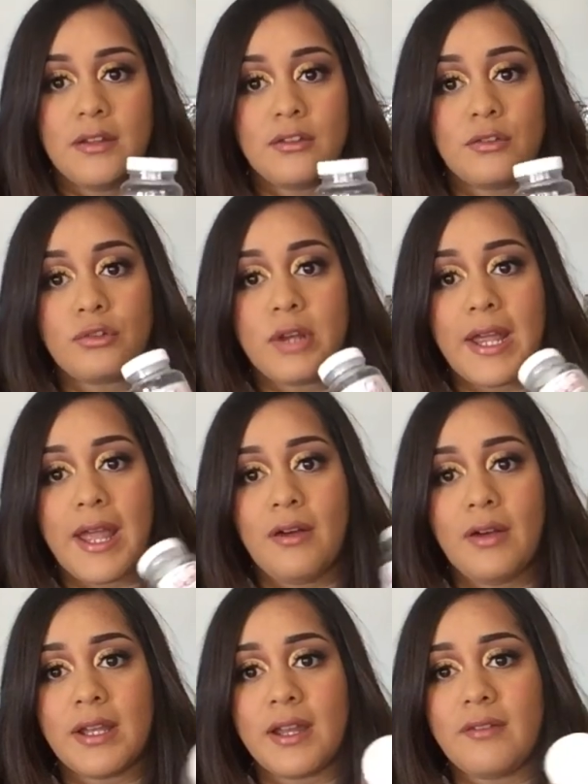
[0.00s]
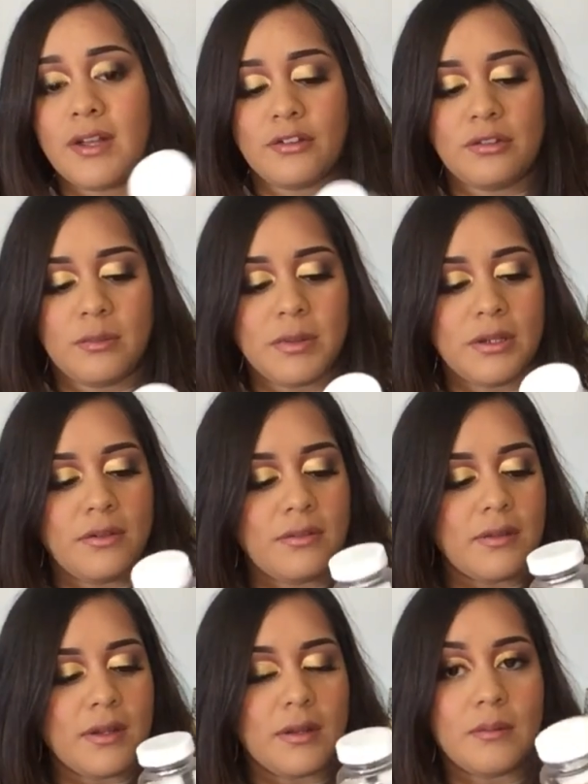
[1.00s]
to try out, and I've actually been
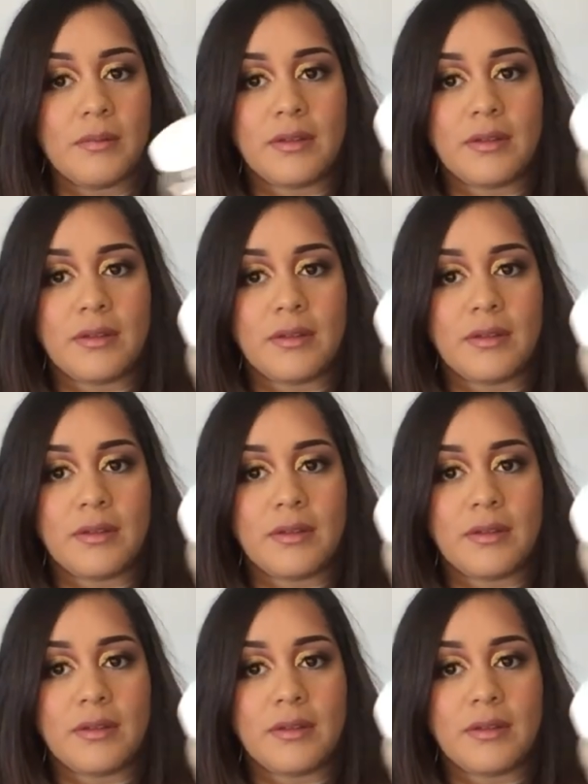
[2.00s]
using them.